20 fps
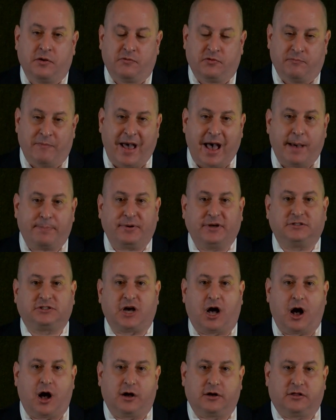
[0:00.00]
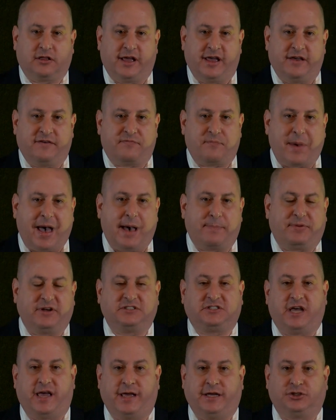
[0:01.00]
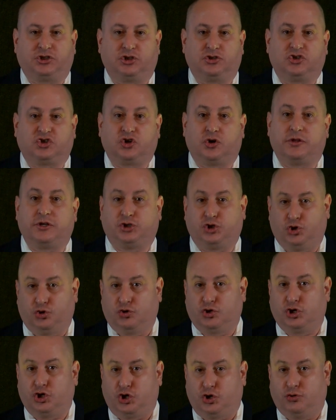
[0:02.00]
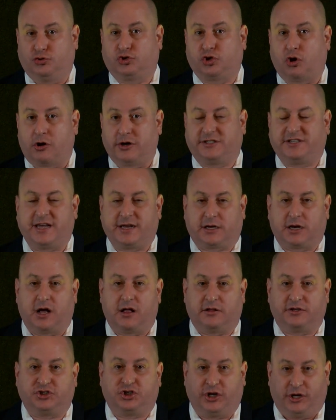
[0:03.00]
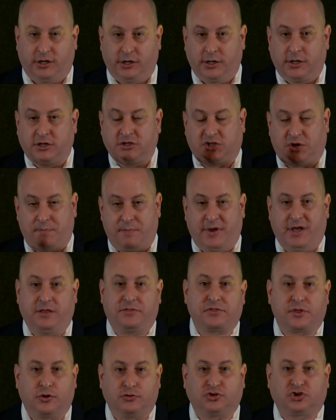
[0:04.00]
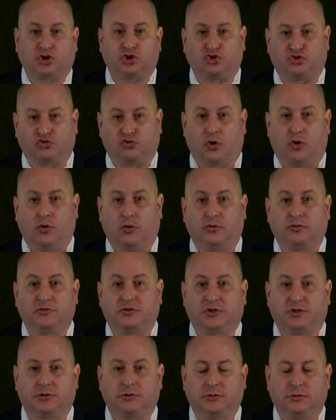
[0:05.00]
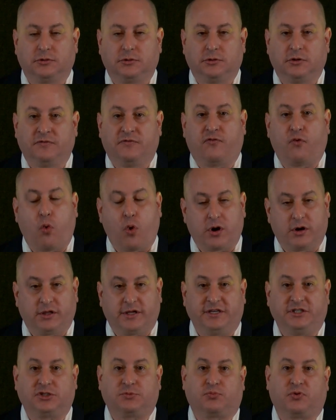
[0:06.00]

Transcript: mapping to enclave, mapping to agent, so that you could use our technology to meet those controls for least